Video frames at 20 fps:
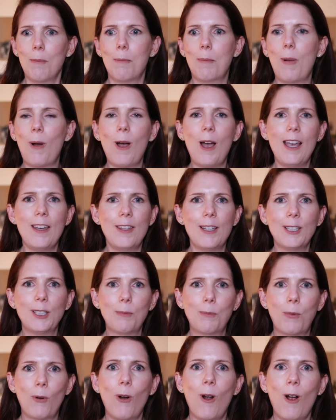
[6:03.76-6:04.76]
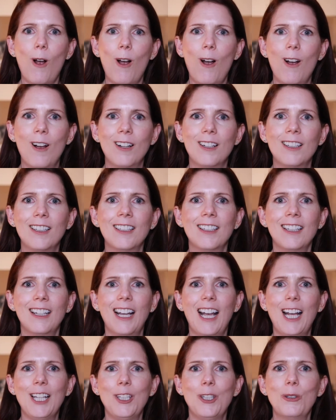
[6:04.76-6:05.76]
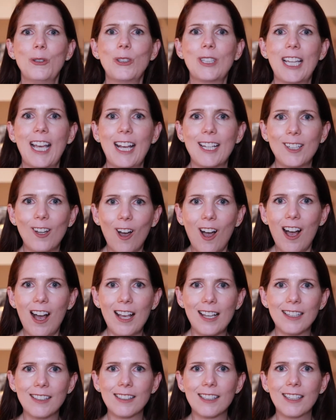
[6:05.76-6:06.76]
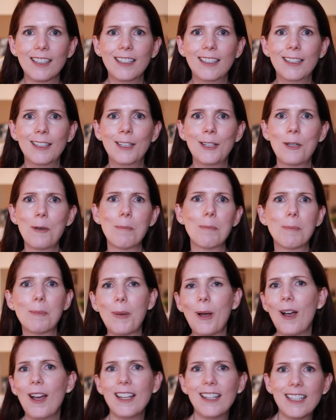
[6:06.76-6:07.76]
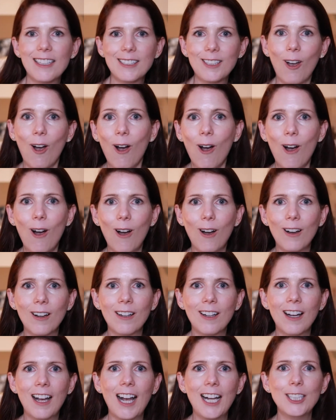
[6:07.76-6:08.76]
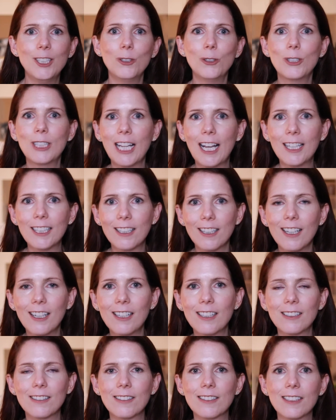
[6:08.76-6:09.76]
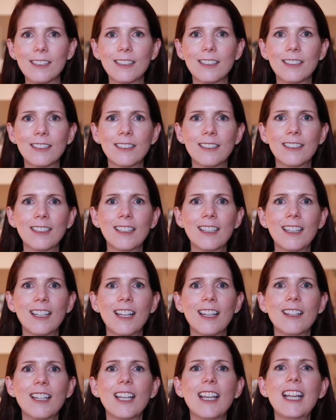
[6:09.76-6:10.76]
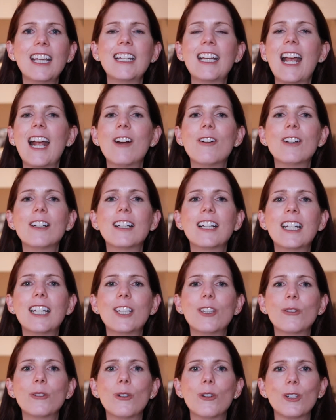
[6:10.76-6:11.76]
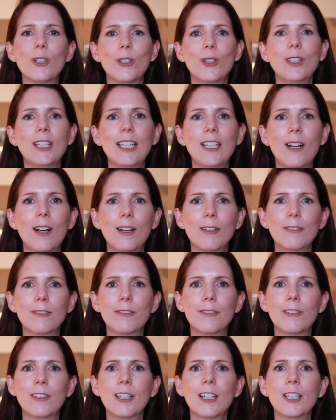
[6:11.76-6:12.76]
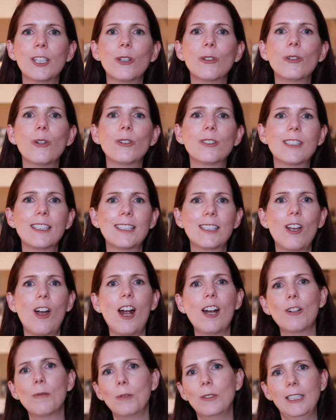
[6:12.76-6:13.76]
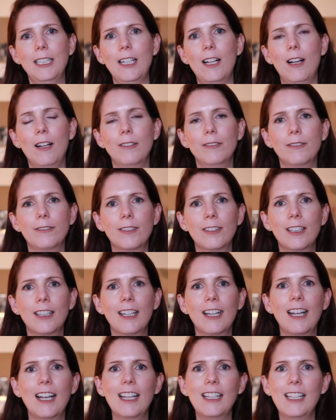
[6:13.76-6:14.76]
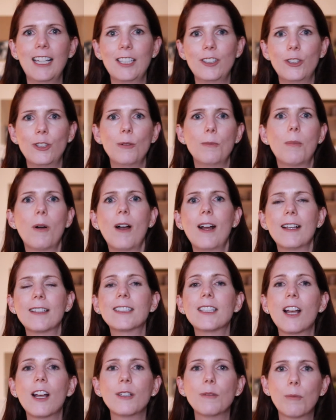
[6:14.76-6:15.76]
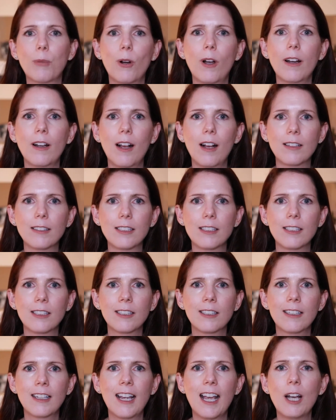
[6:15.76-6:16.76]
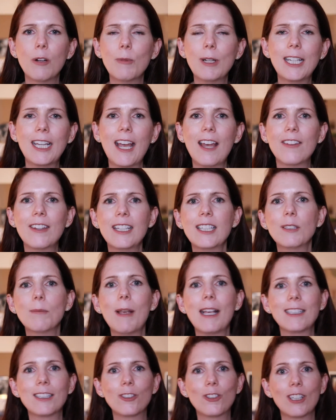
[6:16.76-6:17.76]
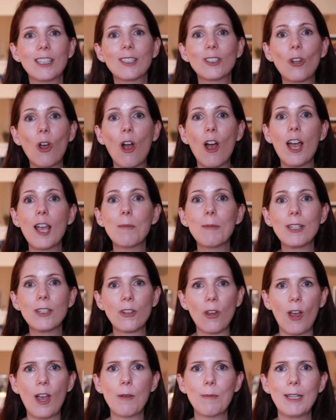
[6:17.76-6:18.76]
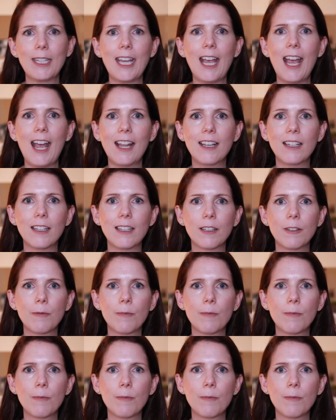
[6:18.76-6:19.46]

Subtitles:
Buy this bra and you'll get guys. Buy this car and you'll get girls. That inherently you're not good enough, you're not desirable enough unless you buy a certain product. And we get these messages time and time again.